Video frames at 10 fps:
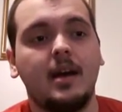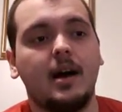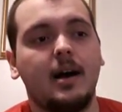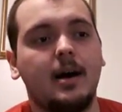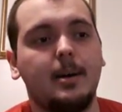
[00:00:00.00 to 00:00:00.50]

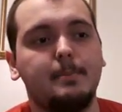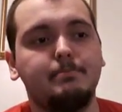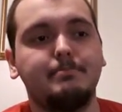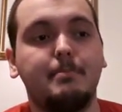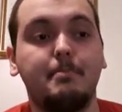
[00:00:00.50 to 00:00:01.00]

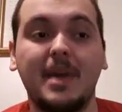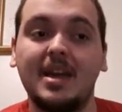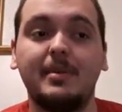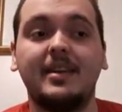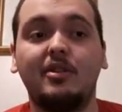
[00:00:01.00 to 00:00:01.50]

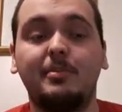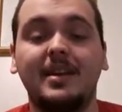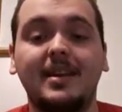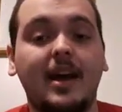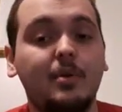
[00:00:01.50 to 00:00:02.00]
Maybe it'll
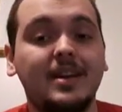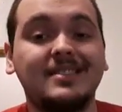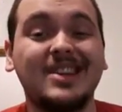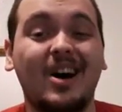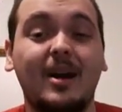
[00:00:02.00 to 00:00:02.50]
be out
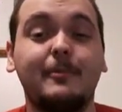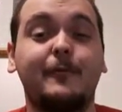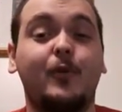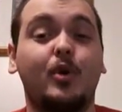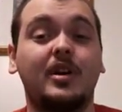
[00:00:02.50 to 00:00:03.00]
in time
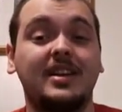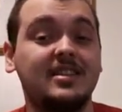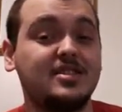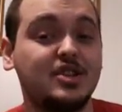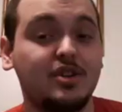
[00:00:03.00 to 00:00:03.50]
for
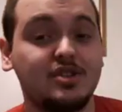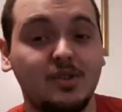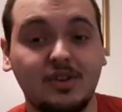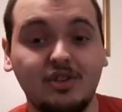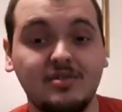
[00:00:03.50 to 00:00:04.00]
Easter, so
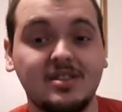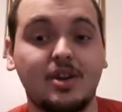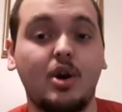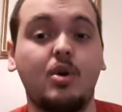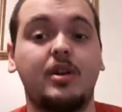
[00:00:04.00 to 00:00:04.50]
you can use the
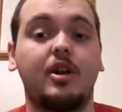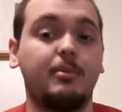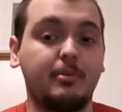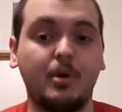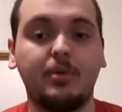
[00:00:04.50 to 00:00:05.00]
code and I'll
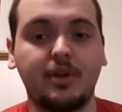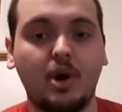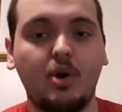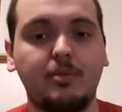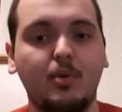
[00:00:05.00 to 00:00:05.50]
promote the
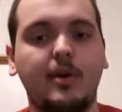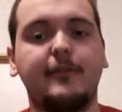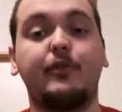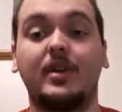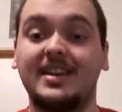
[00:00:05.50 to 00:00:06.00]
code more
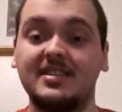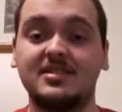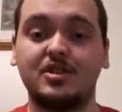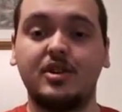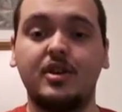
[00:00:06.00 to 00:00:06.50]
for
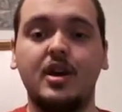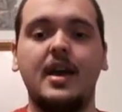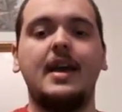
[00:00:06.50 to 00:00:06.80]
Easter.